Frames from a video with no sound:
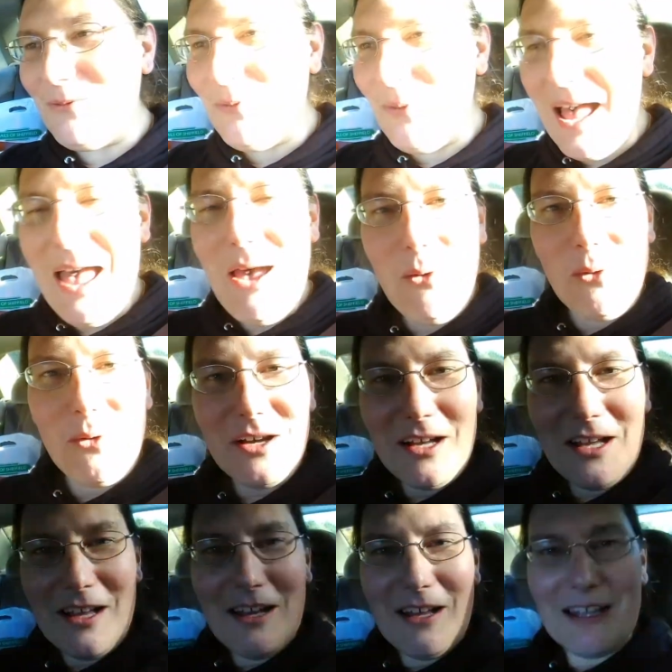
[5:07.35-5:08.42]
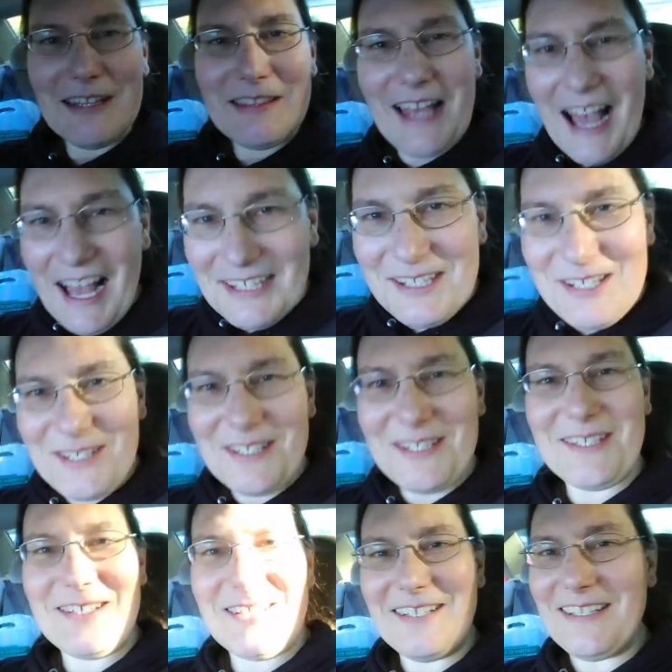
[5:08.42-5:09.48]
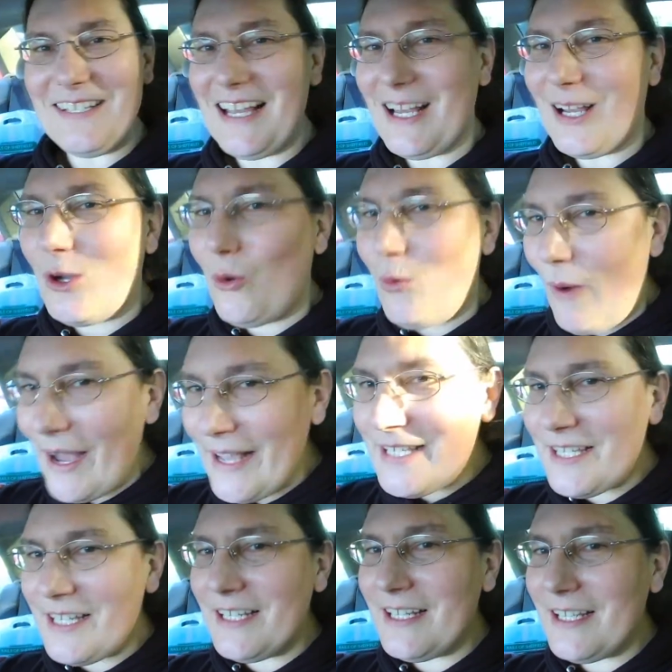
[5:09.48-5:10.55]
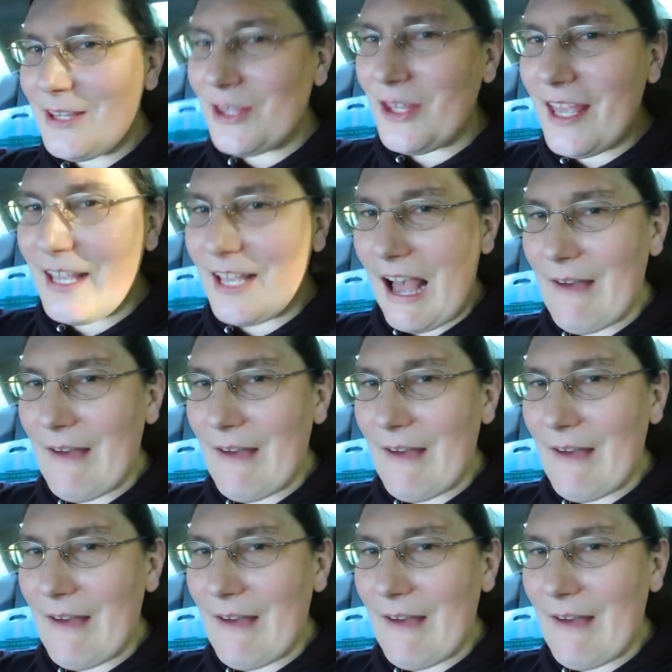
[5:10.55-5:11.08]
wow, that's quite a thing.